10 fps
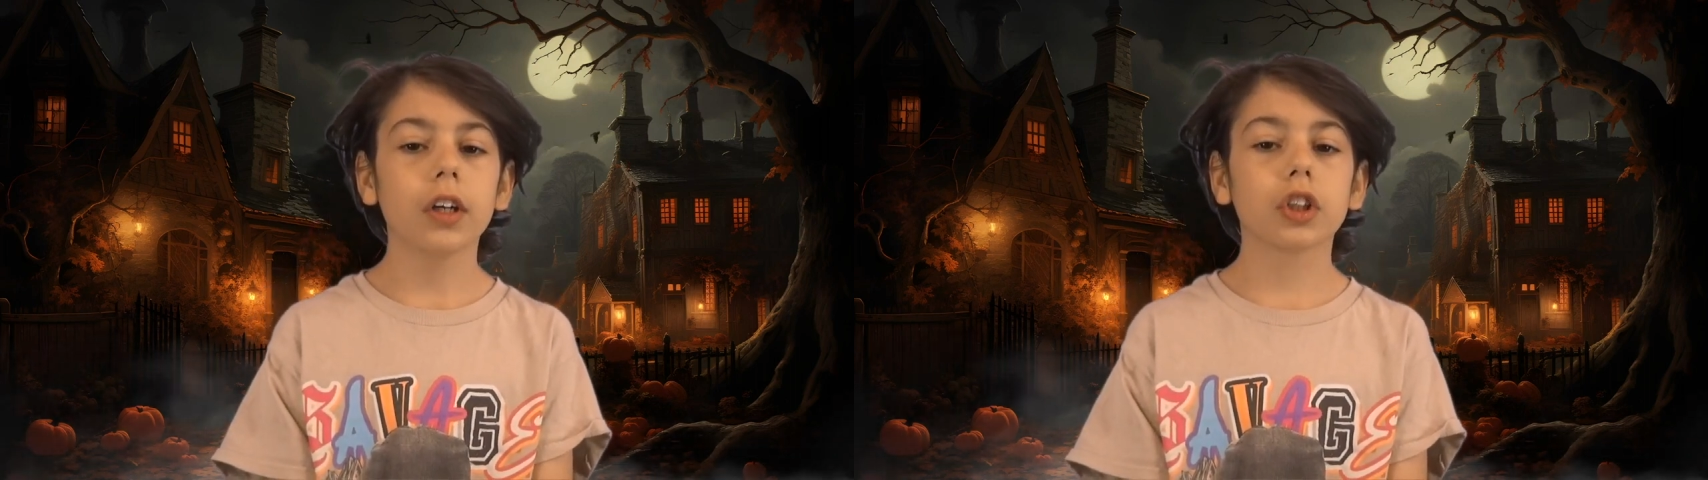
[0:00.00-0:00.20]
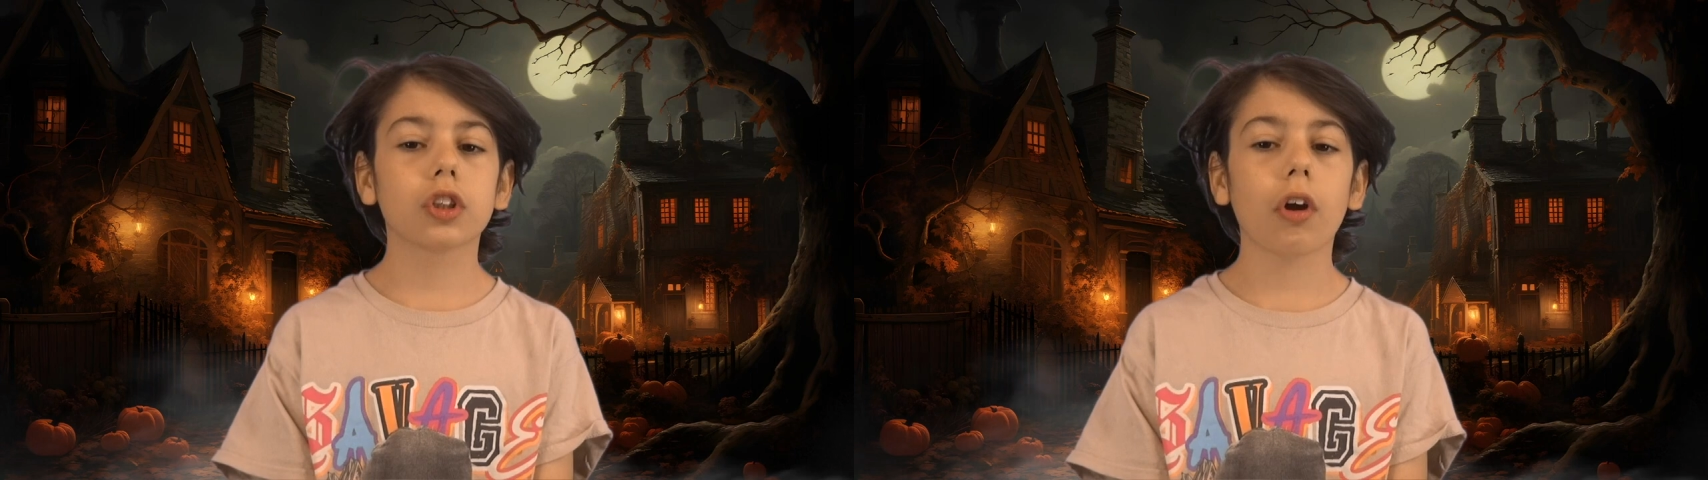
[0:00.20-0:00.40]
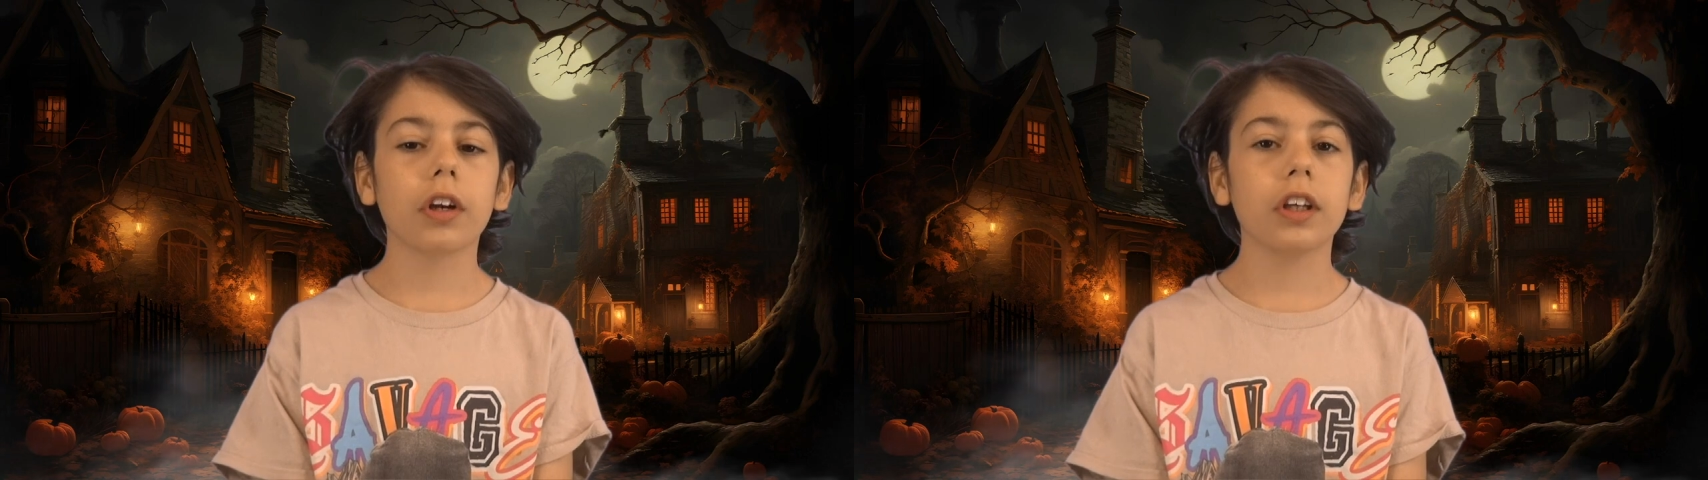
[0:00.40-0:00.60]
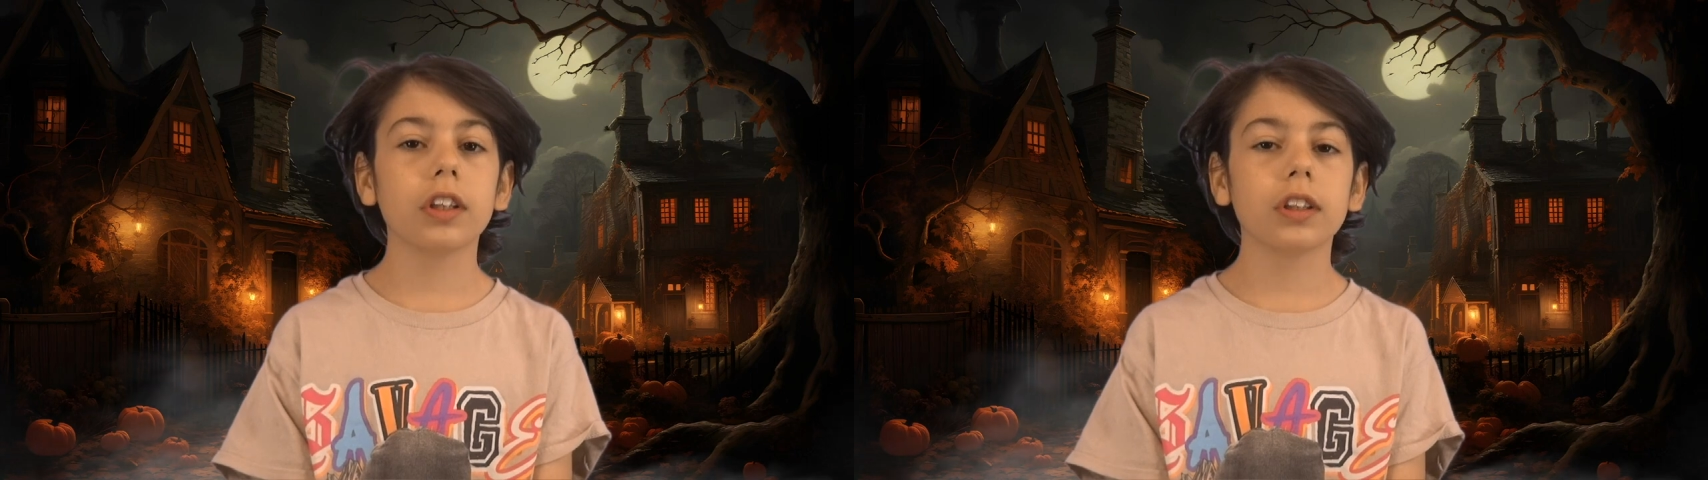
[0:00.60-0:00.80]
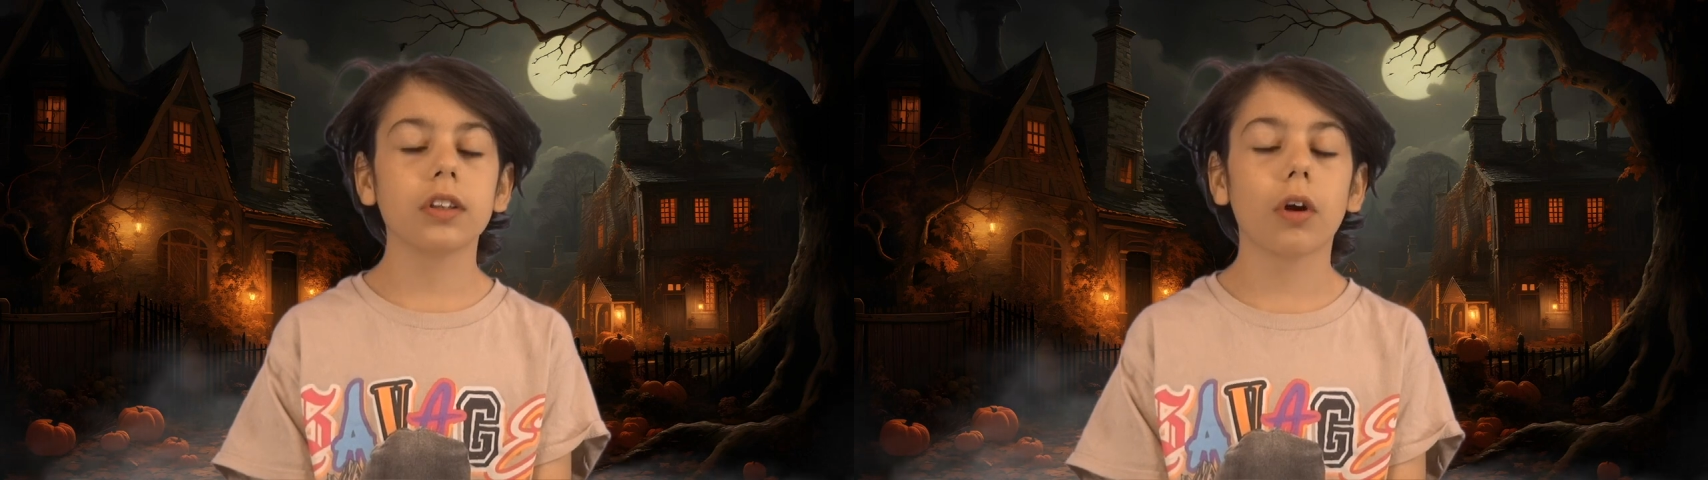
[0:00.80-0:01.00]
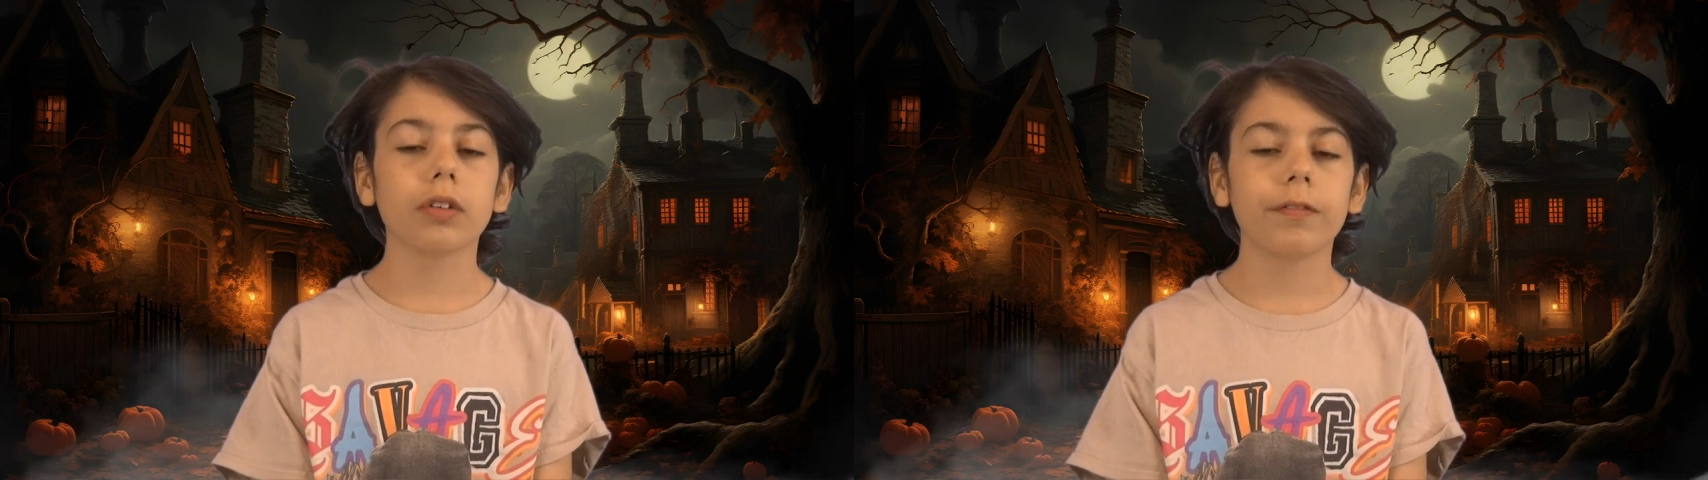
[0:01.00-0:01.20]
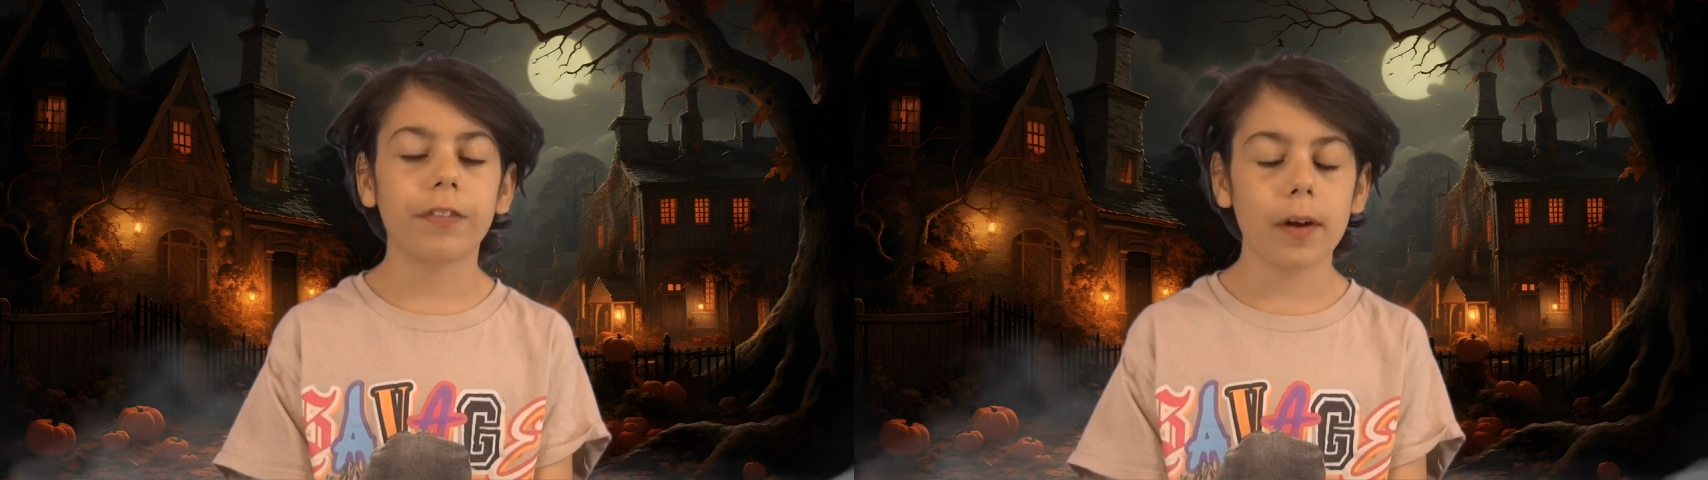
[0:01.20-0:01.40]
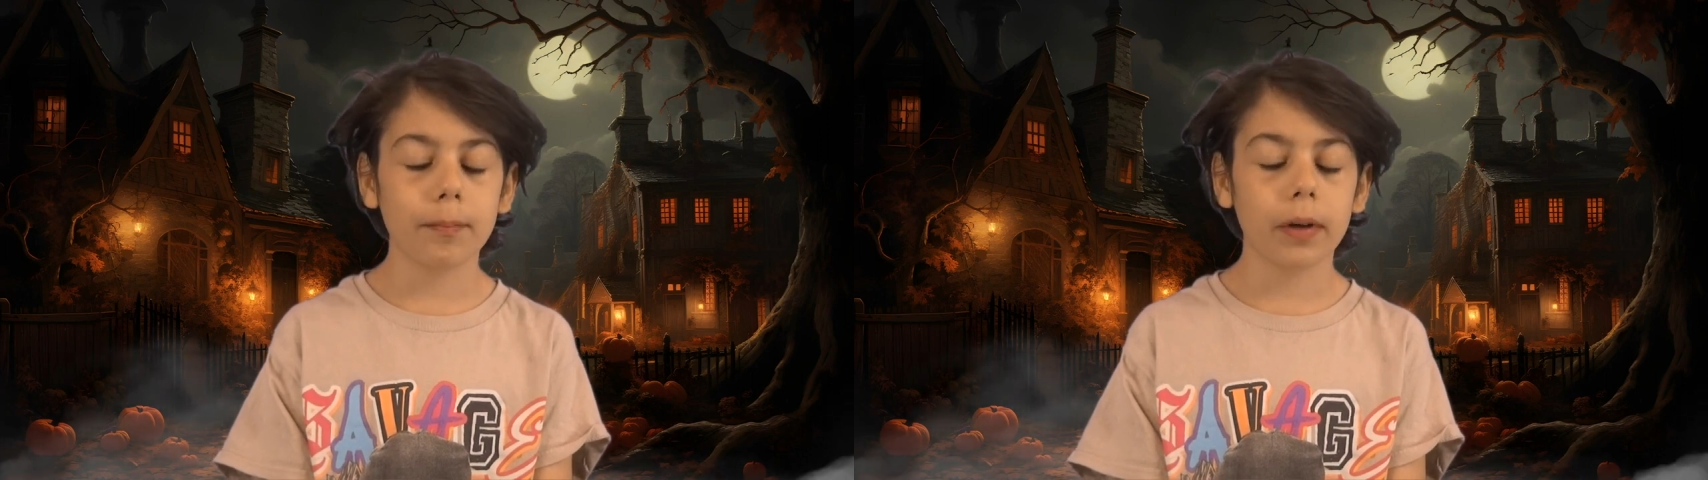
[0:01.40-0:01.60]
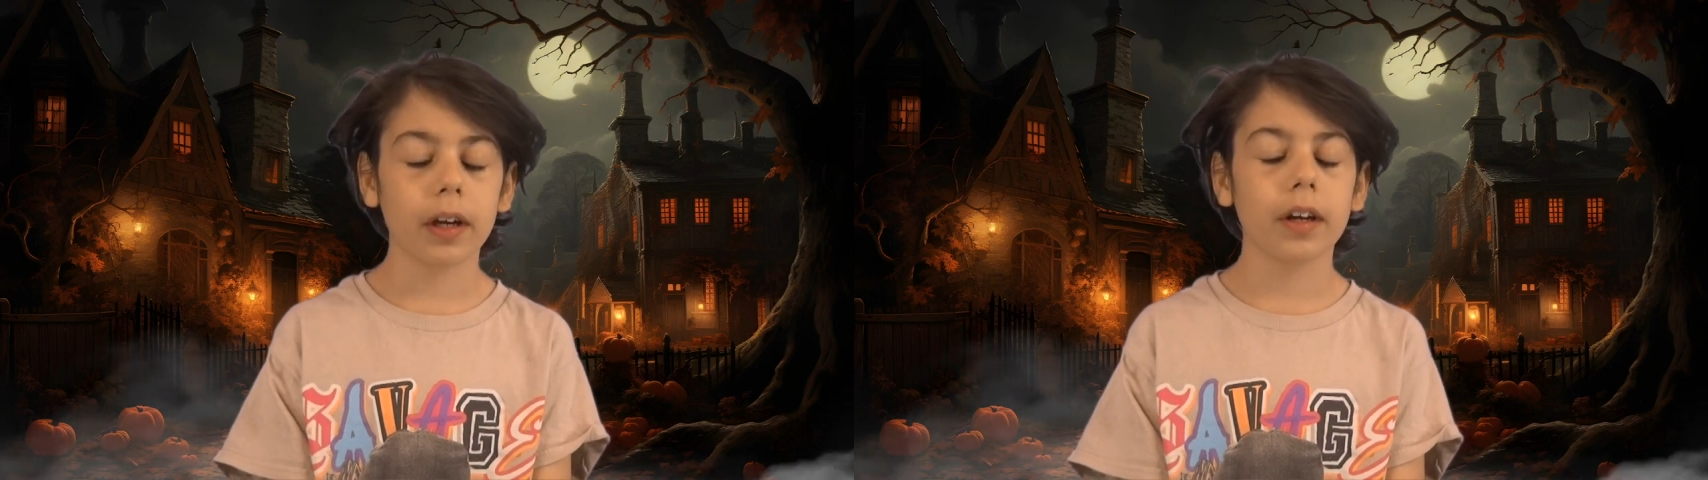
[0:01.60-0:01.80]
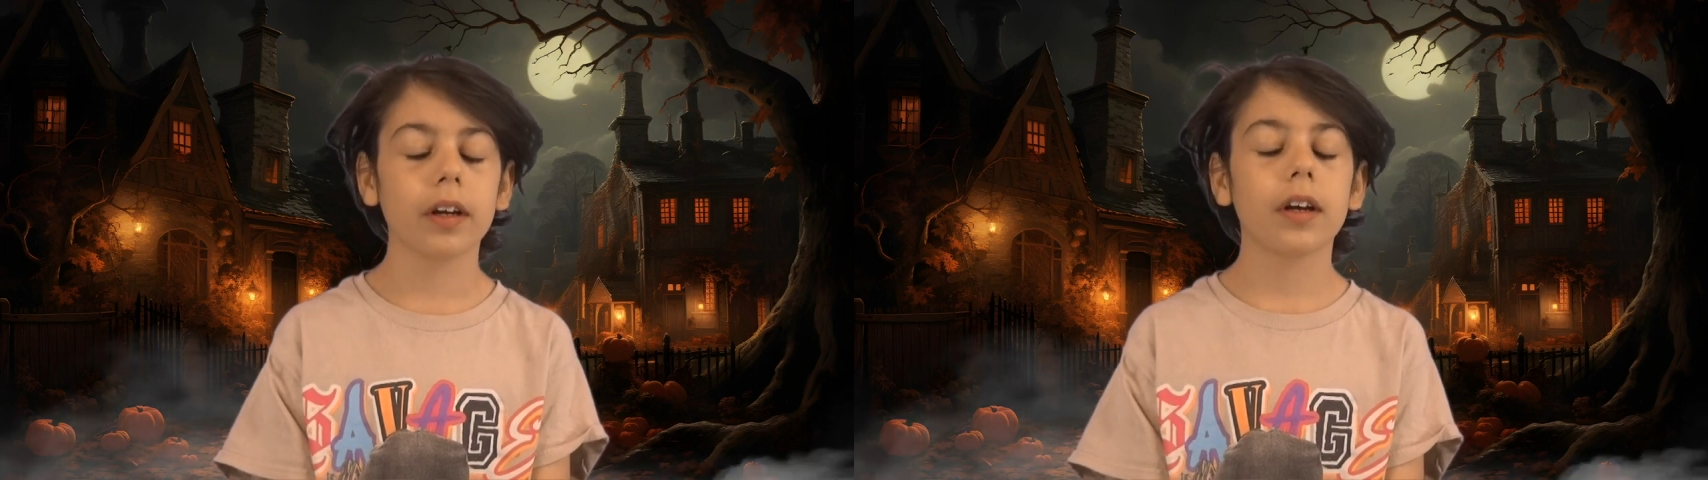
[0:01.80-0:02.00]
starting
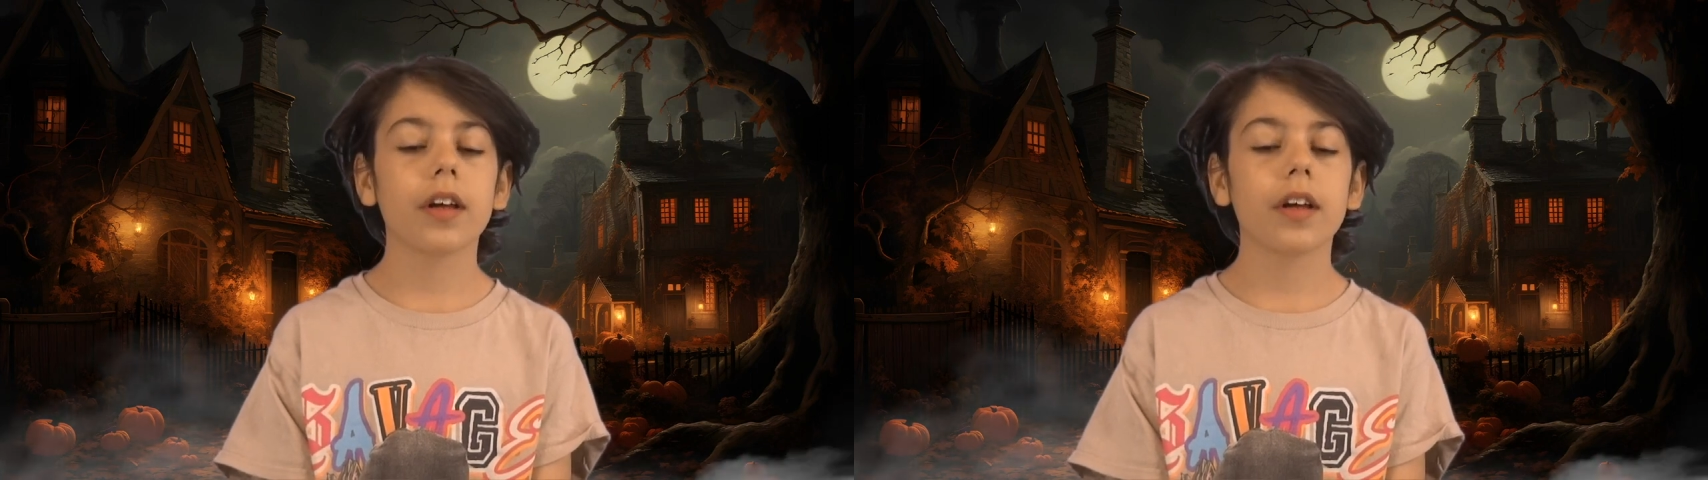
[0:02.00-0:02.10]
November